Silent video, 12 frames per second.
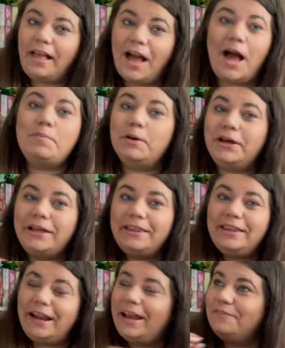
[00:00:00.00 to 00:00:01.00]
a book
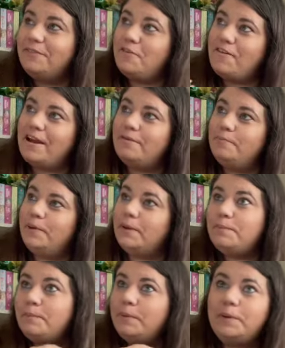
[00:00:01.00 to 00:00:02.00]
that I have not read, but
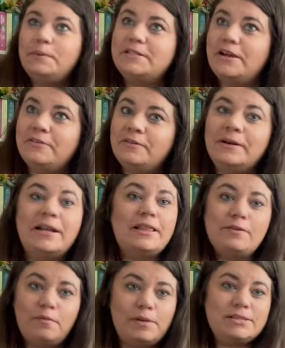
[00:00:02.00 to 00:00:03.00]
pretty much everyone in
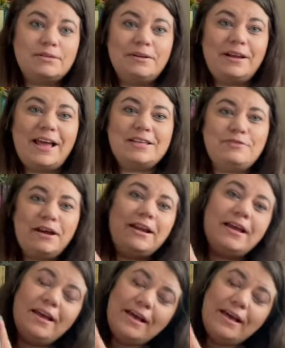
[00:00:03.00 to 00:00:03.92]
the romance community has read.